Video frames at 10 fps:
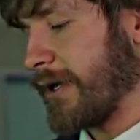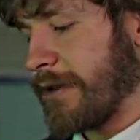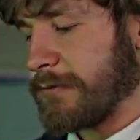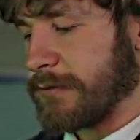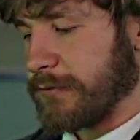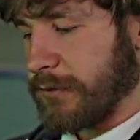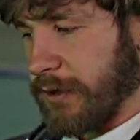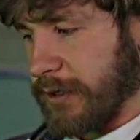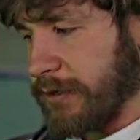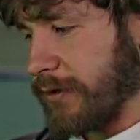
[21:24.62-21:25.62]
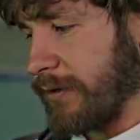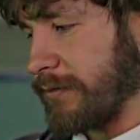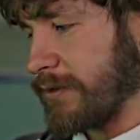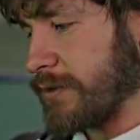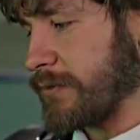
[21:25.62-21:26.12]
If you feel like you're
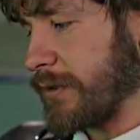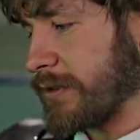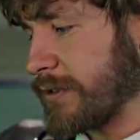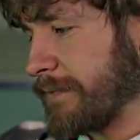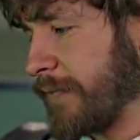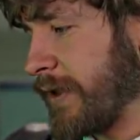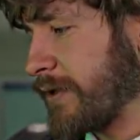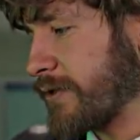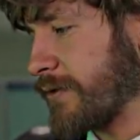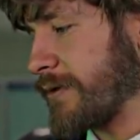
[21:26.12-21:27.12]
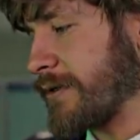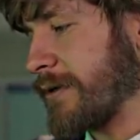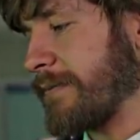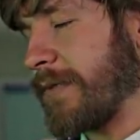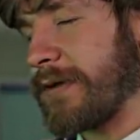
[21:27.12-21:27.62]
having too much screen
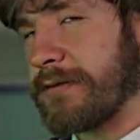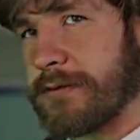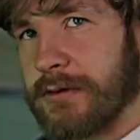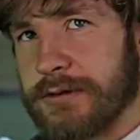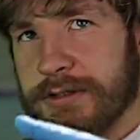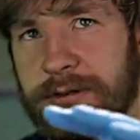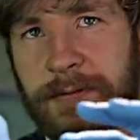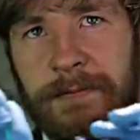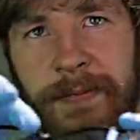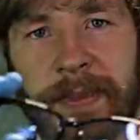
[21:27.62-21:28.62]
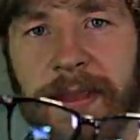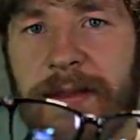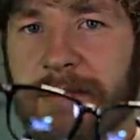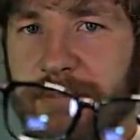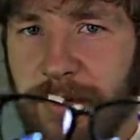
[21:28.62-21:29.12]
time, then of course
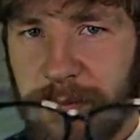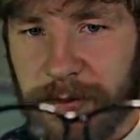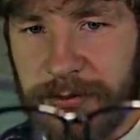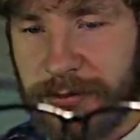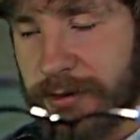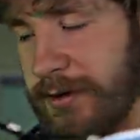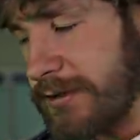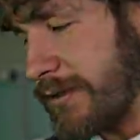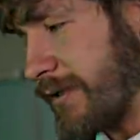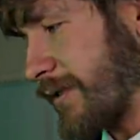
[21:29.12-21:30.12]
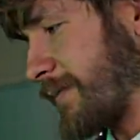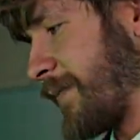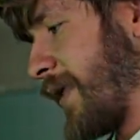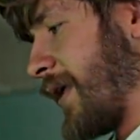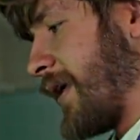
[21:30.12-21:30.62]
pop on your glasses
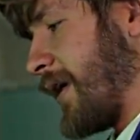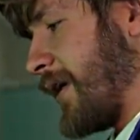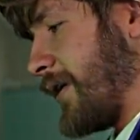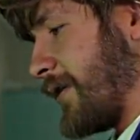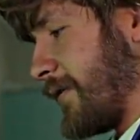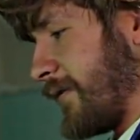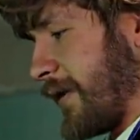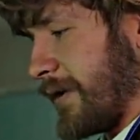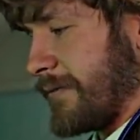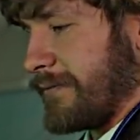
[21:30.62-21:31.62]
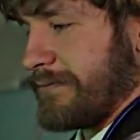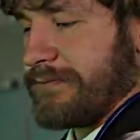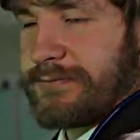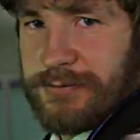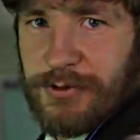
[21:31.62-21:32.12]
and that
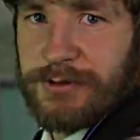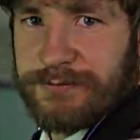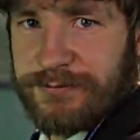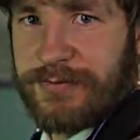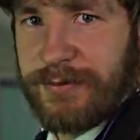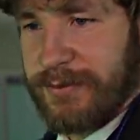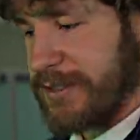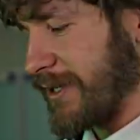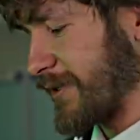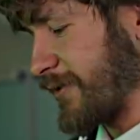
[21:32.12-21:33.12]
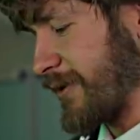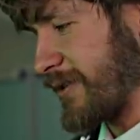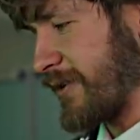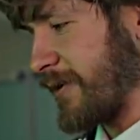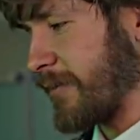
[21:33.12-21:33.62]
will protect your
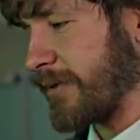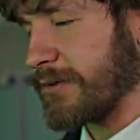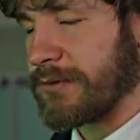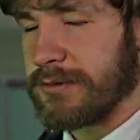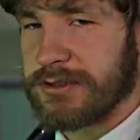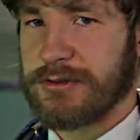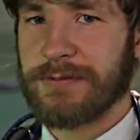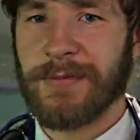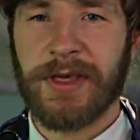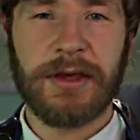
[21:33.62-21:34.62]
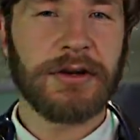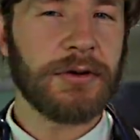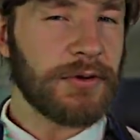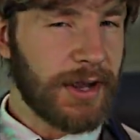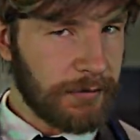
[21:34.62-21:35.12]
eyes there. But also, you
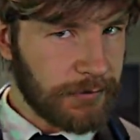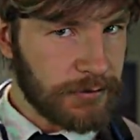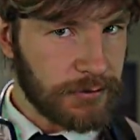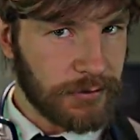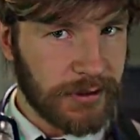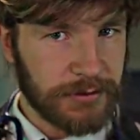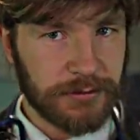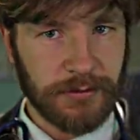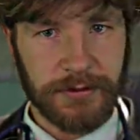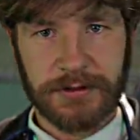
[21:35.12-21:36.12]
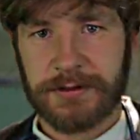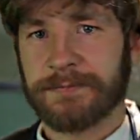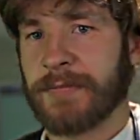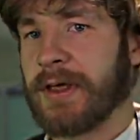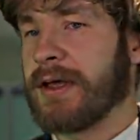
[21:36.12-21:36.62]
don't have to do that all the time.